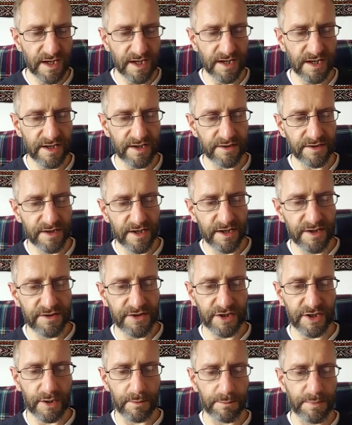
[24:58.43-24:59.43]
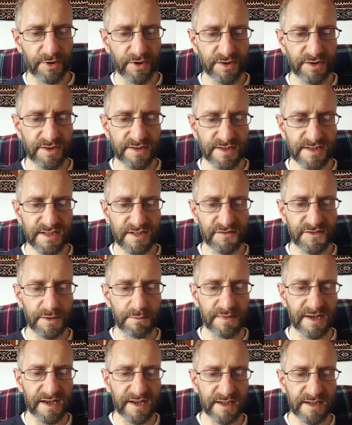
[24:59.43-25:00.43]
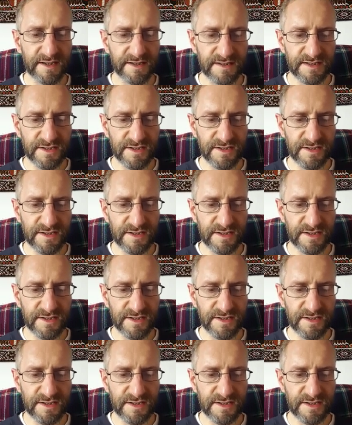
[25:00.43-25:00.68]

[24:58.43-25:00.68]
The components of the marker